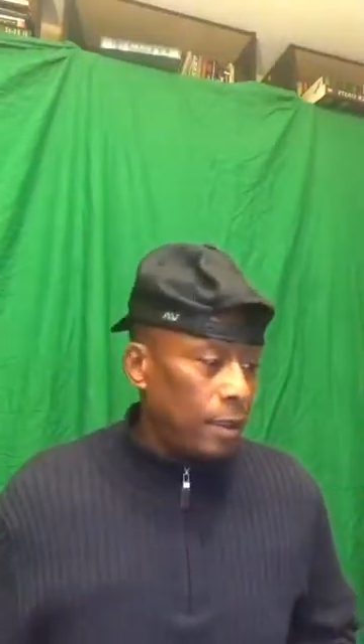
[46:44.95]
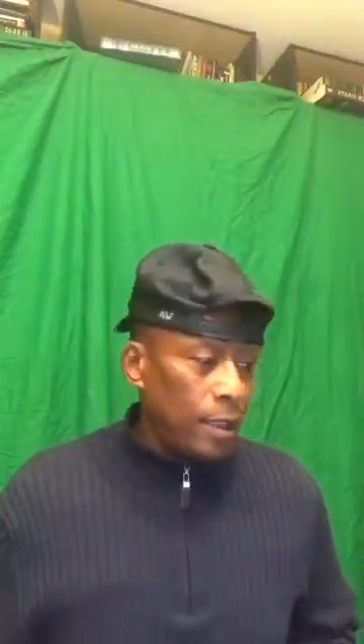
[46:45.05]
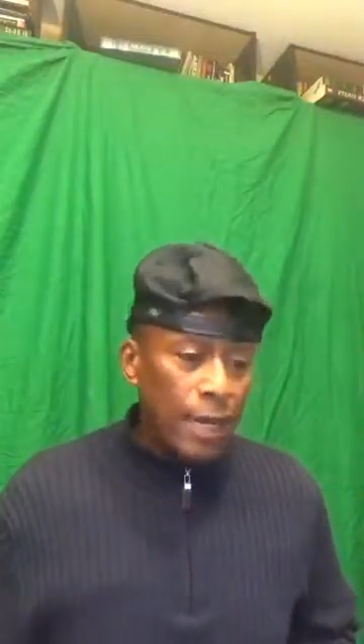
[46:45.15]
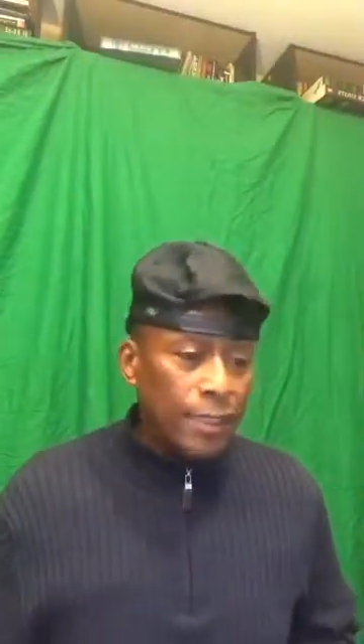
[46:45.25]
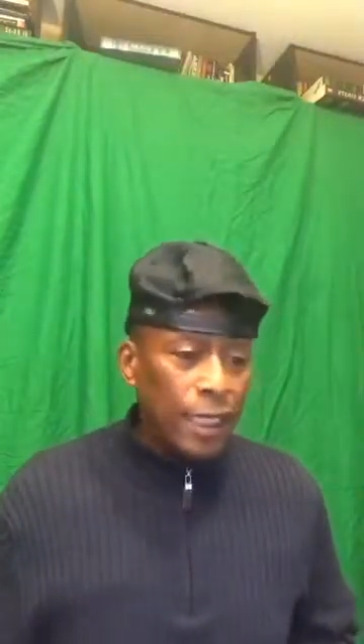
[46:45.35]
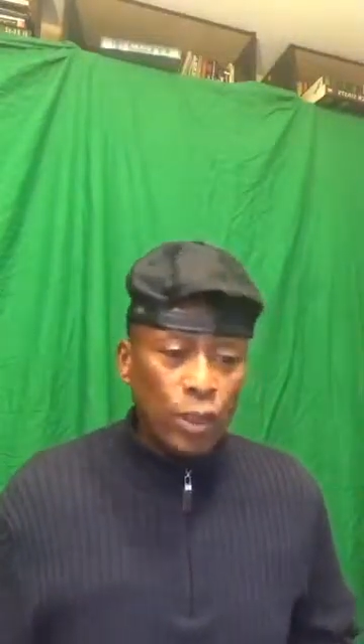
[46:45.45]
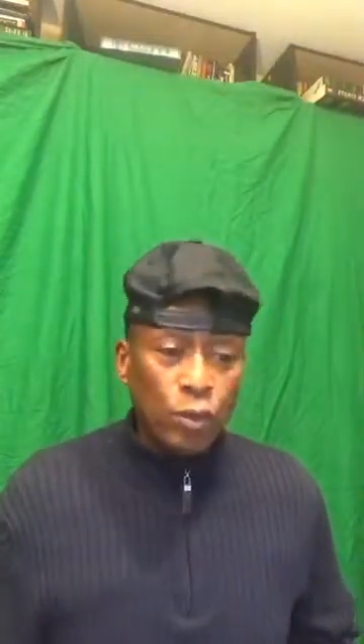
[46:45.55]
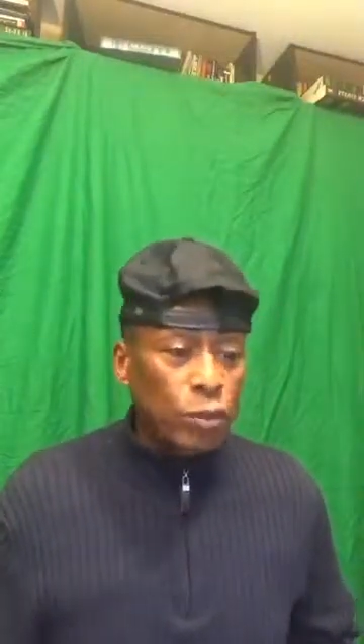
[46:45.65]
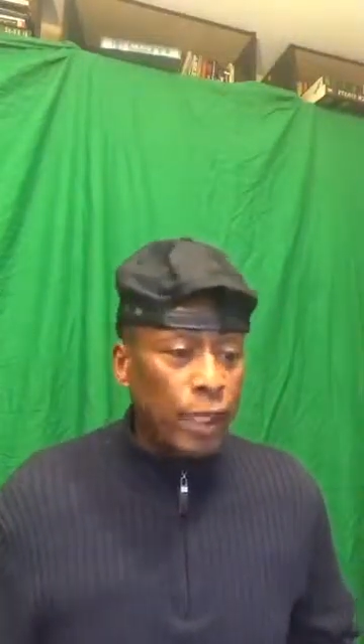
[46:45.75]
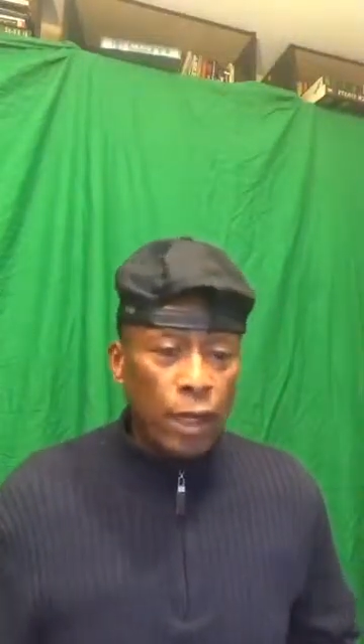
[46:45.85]
I can't
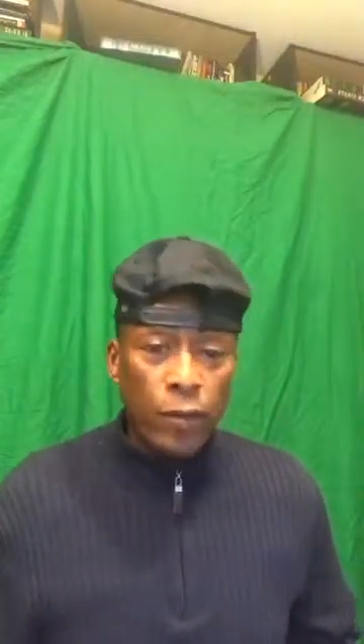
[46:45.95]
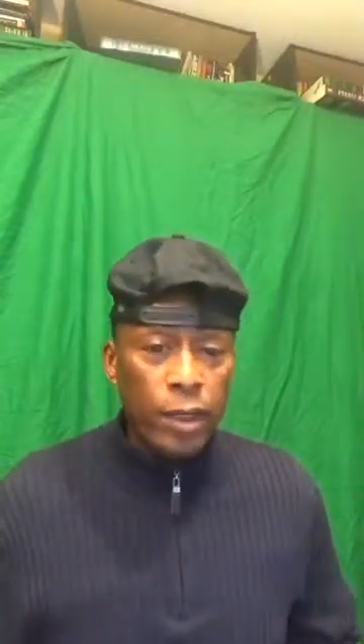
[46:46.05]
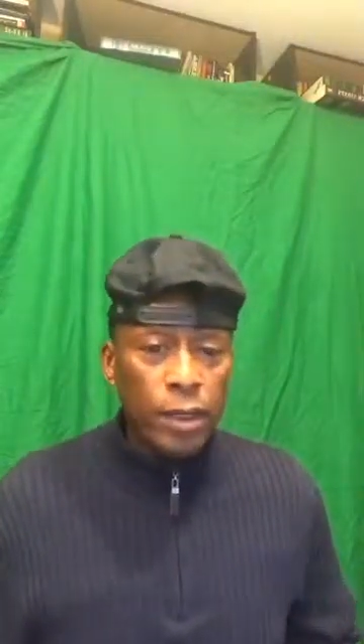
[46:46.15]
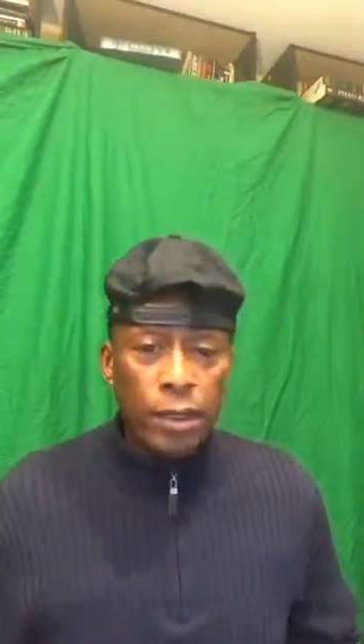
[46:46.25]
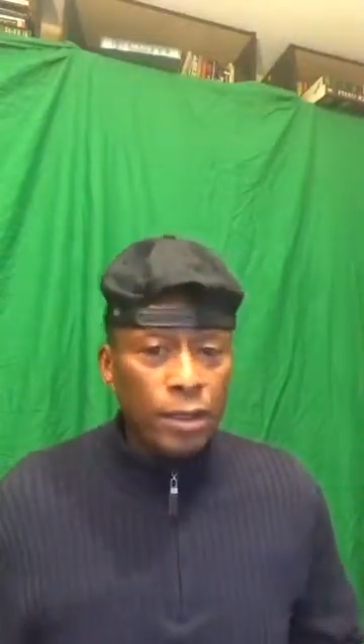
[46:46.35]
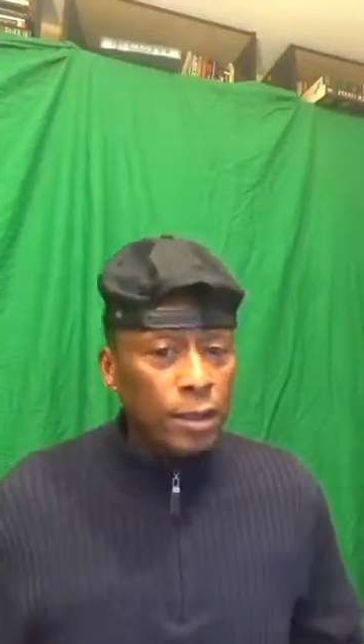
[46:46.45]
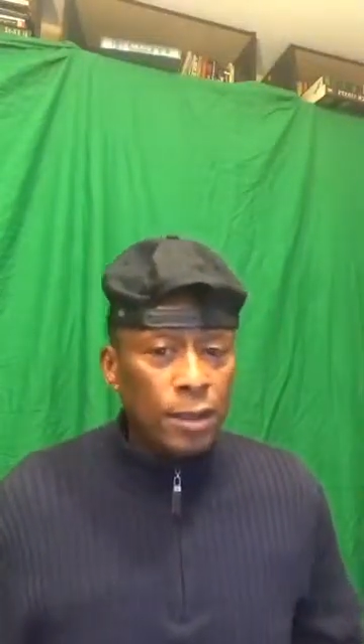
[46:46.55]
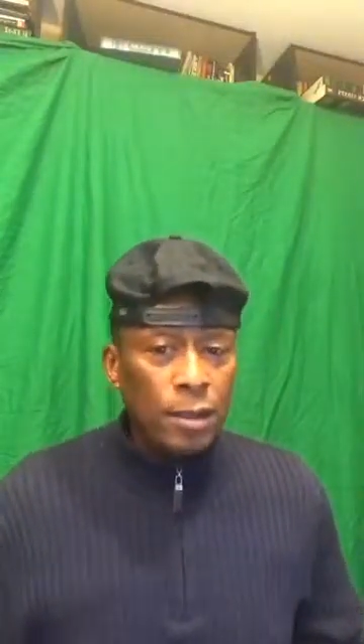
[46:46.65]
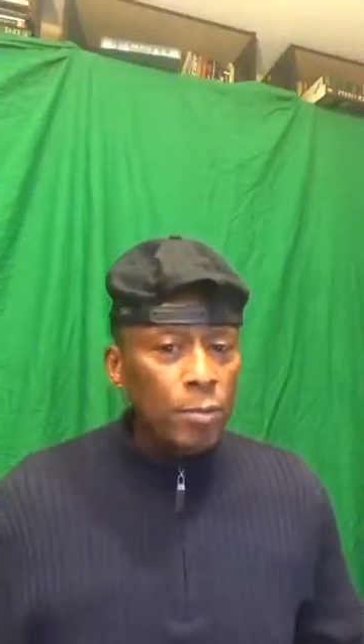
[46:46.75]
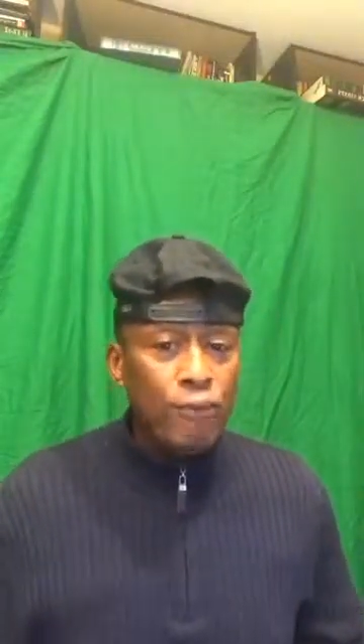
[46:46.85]
do dairy,
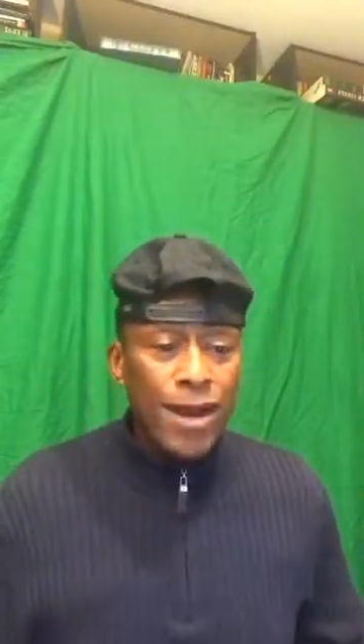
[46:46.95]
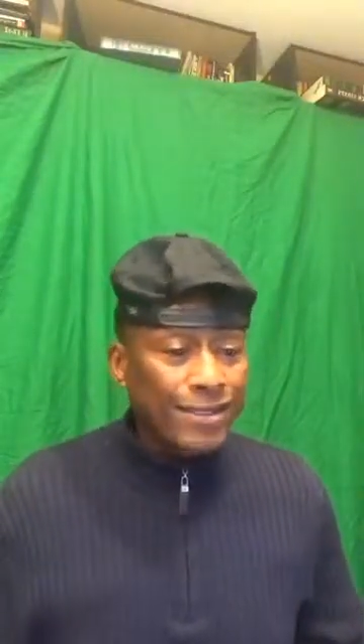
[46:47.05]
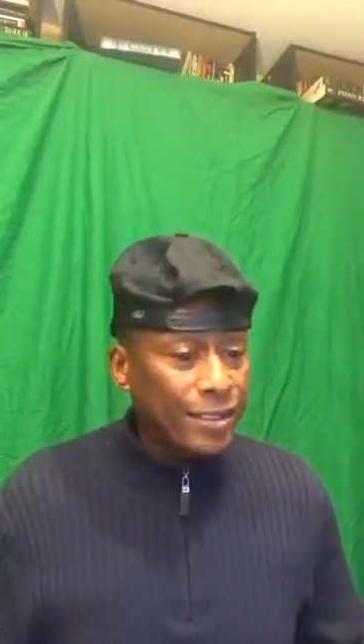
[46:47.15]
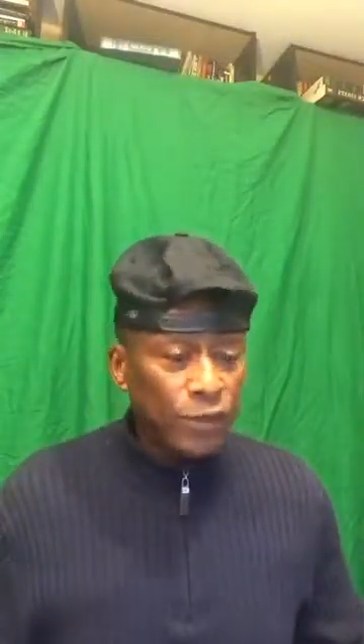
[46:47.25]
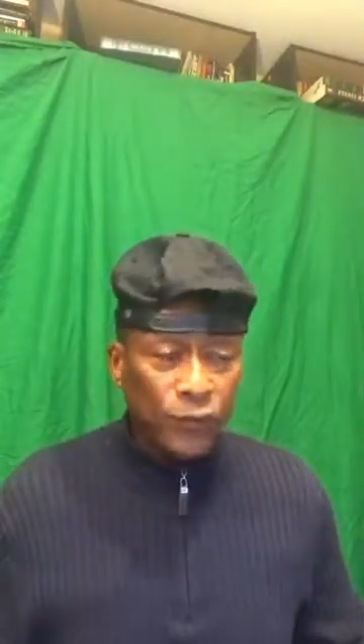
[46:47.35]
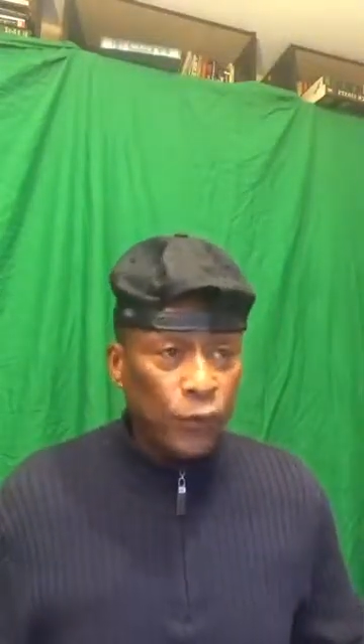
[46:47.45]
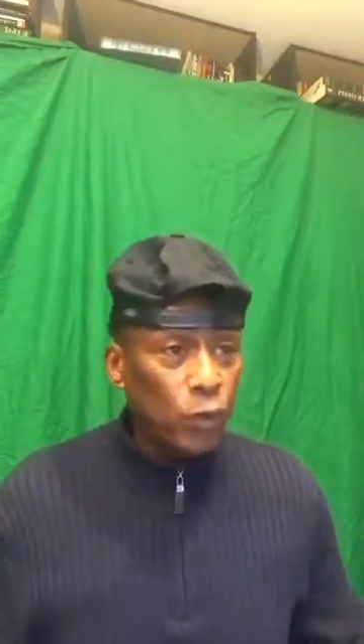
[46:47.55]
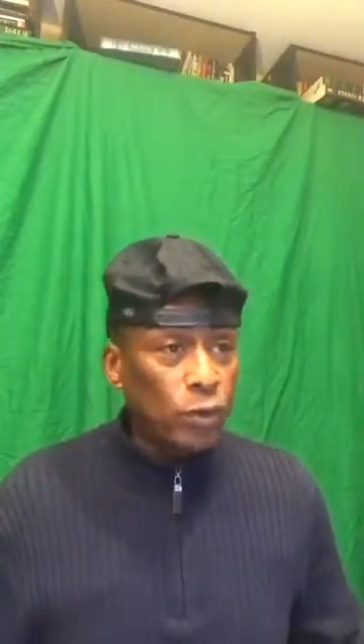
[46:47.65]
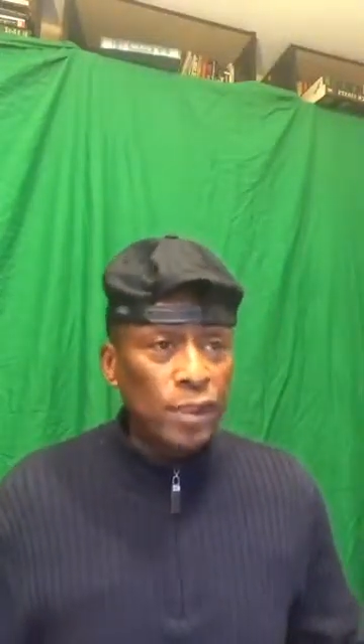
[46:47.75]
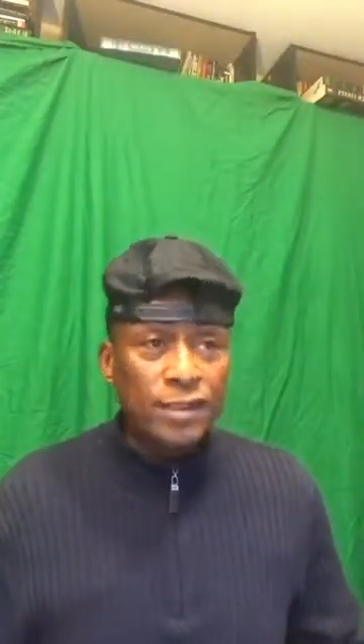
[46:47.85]
processed
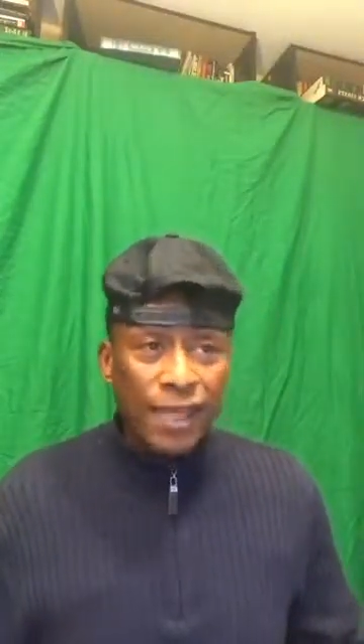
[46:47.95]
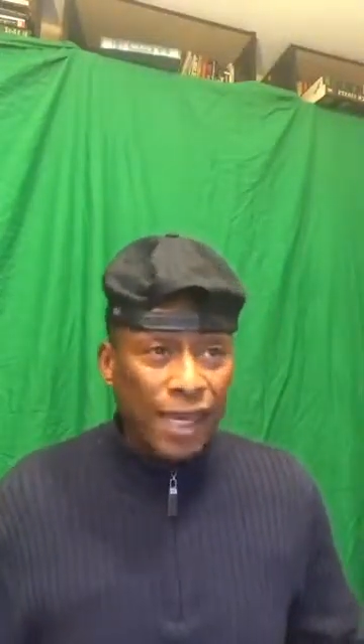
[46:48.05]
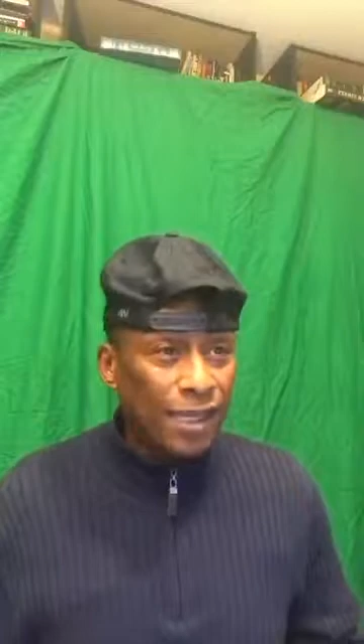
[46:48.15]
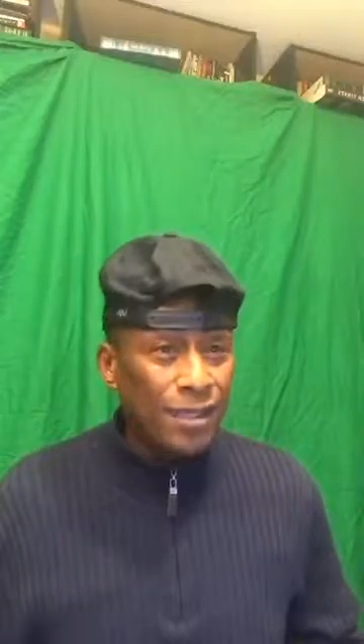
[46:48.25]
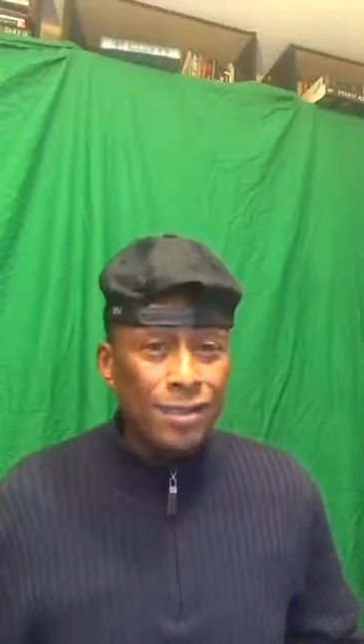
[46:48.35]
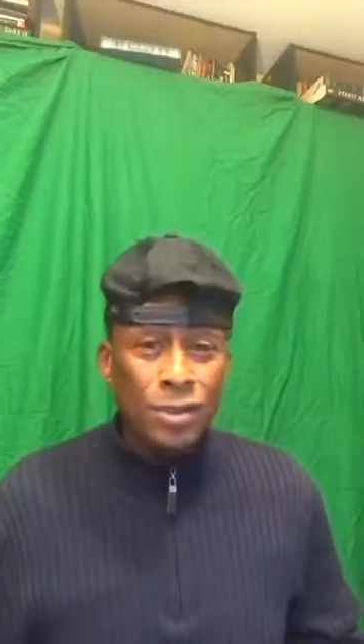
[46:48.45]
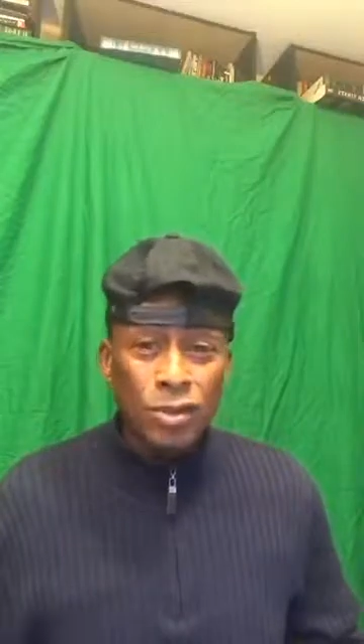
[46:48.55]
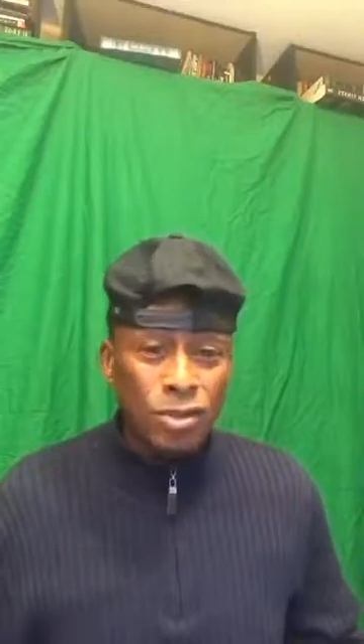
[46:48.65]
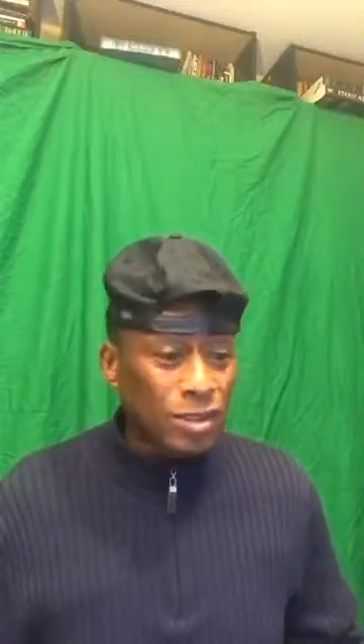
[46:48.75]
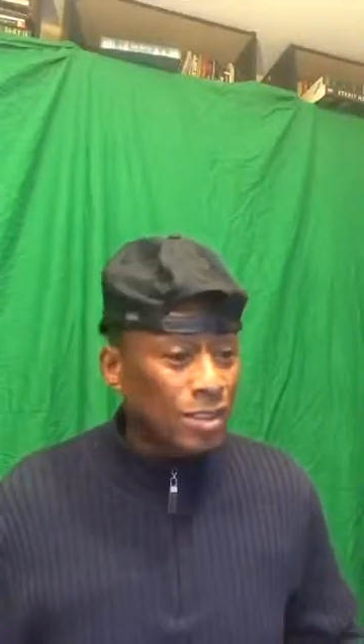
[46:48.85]
food, these candies and
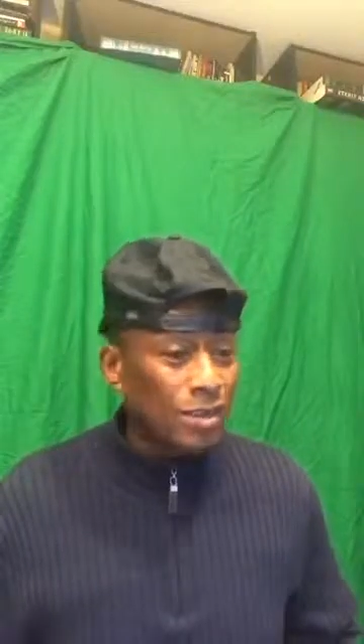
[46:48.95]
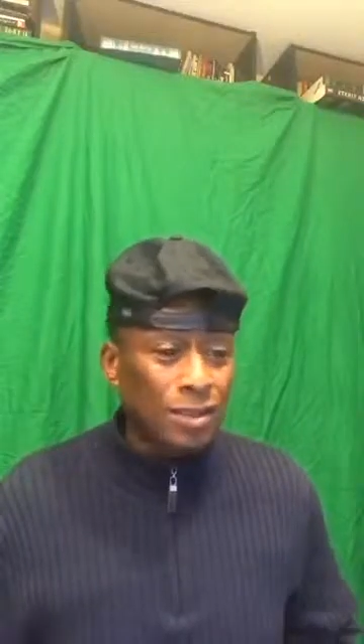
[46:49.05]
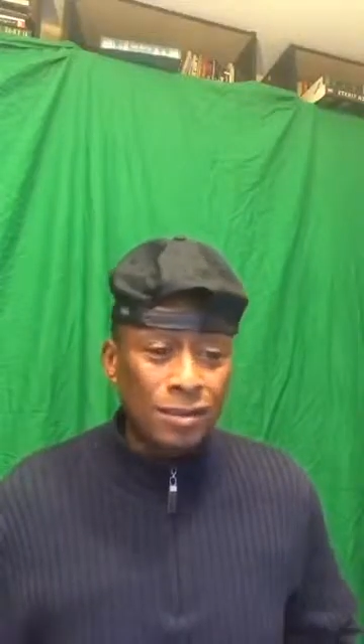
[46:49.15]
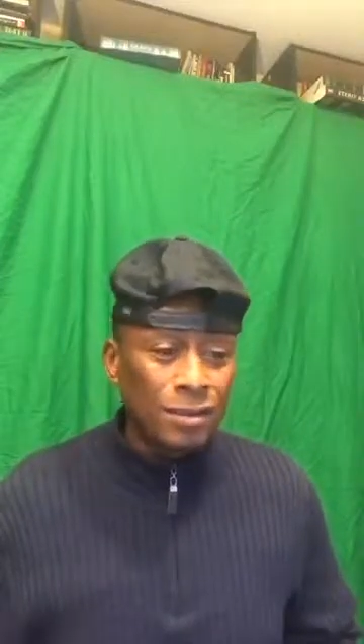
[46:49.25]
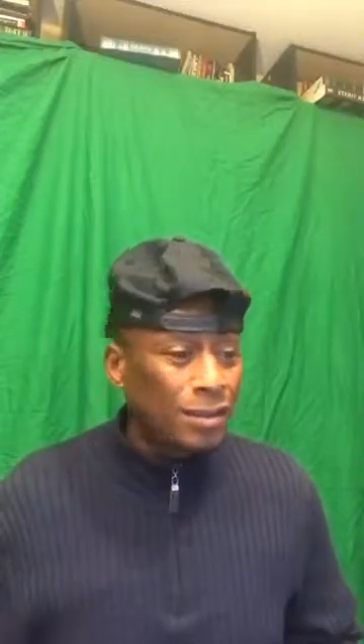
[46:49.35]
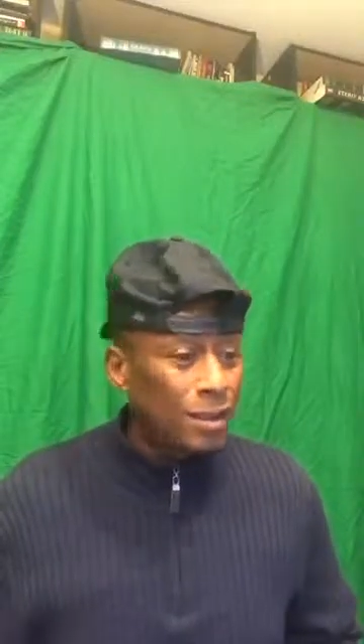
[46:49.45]
cookies, and